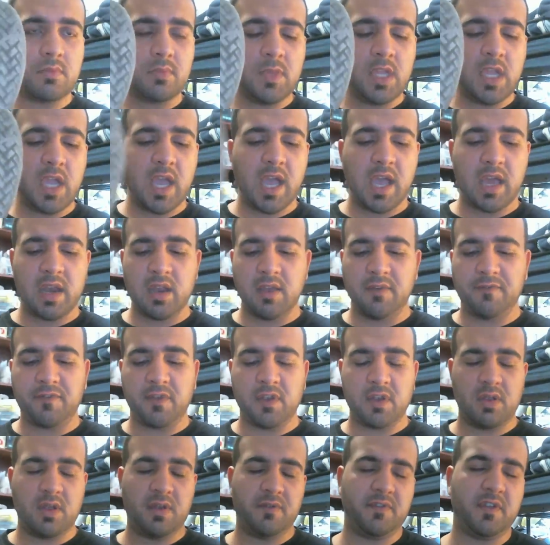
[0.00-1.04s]
and if
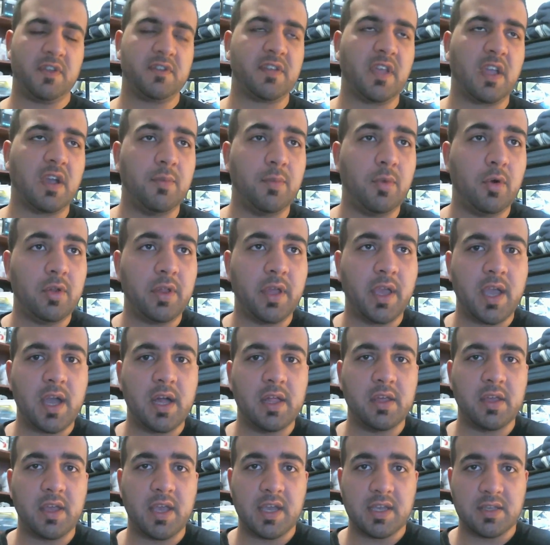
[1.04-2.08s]
there's like a bowling
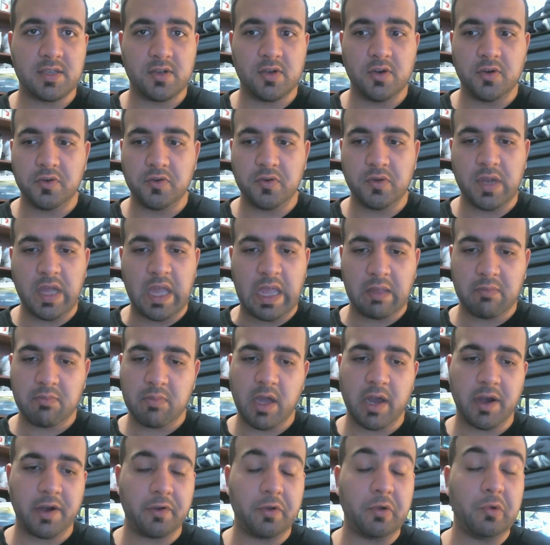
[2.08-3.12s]
alley you guys go to, like,
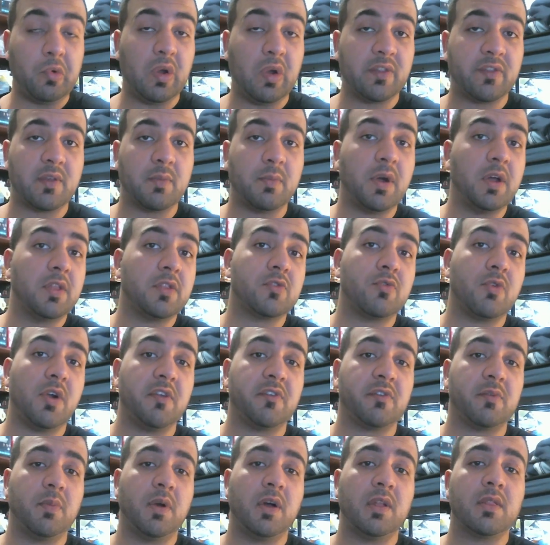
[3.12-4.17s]
I don't know, once a month,
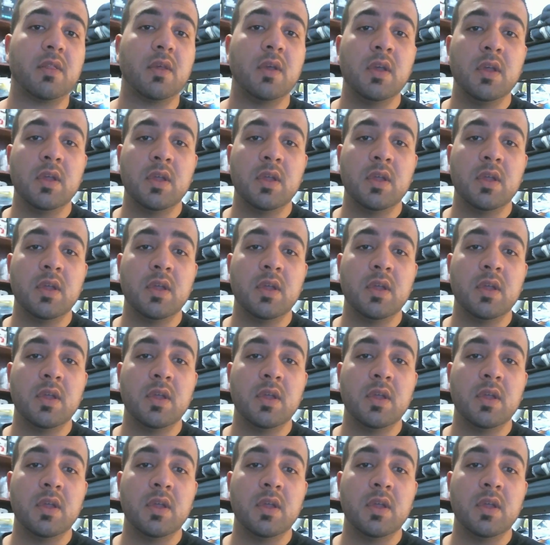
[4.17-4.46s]
twice a month,